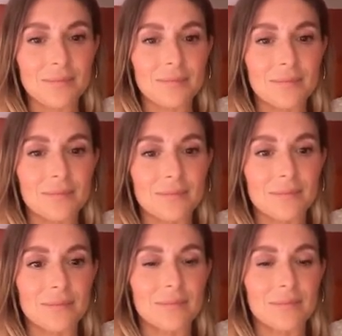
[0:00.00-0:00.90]

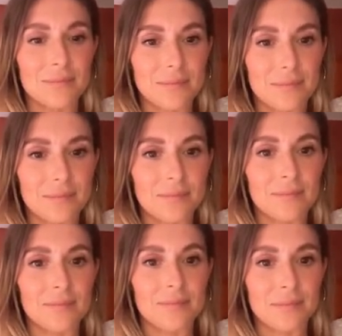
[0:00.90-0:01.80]

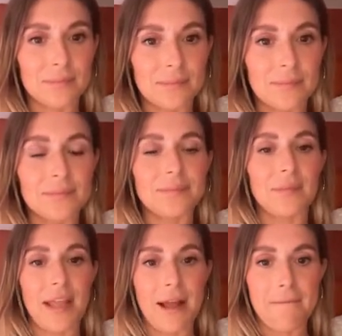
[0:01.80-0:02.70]

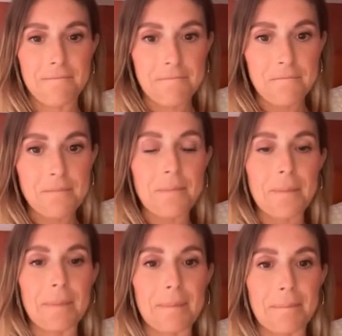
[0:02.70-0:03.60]

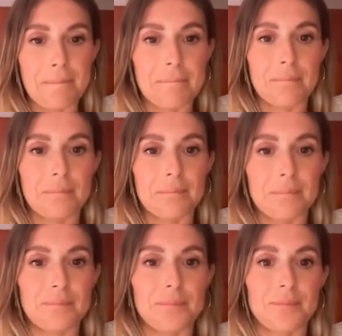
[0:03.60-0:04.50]

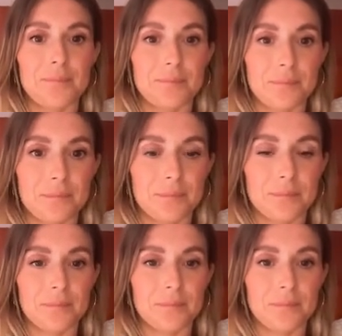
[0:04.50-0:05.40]

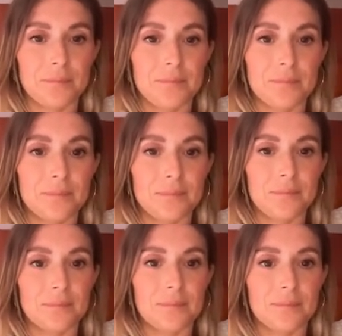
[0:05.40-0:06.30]

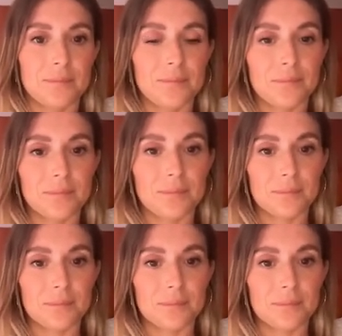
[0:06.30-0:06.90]
(silent)